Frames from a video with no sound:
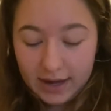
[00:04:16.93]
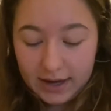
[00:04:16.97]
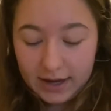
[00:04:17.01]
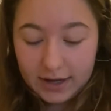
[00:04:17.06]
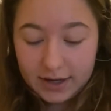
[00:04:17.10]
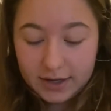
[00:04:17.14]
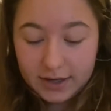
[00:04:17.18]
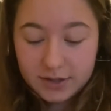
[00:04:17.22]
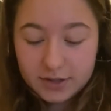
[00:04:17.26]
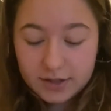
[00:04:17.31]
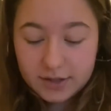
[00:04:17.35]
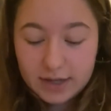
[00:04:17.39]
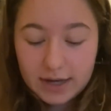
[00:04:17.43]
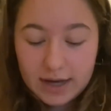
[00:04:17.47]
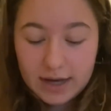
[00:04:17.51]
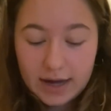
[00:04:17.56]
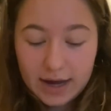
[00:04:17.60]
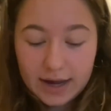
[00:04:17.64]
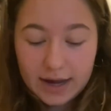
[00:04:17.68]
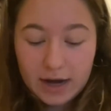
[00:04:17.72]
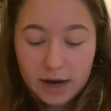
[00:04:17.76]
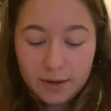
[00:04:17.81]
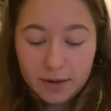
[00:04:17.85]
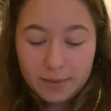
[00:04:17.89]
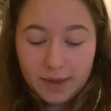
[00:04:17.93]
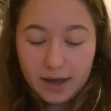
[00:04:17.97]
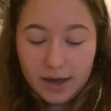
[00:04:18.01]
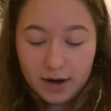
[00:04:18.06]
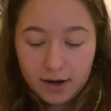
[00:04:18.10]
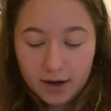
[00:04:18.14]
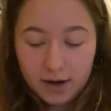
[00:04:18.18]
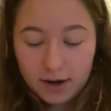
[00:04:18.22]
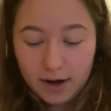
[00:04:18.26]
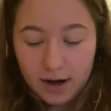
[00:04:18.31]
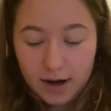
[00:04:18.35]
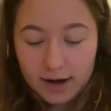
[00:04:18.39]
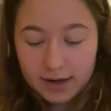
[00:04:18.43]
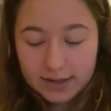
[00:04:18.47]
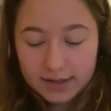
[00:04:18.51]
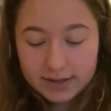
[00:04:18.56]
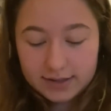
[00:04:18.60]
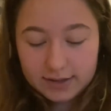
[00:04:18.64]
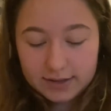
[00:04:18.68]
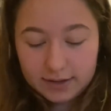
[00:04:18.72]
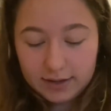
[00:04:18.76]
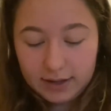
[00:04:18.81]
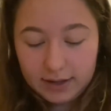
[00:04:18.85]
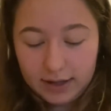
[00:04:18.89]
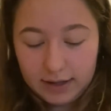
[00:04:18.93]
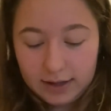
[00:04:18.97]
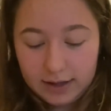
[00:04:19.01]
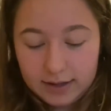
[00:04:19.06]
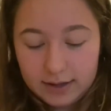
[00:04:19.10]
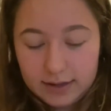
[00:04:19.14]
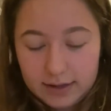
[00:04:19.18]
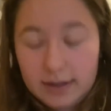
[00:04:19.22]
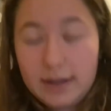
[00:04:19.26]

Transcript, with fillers: edge and help the air oscillate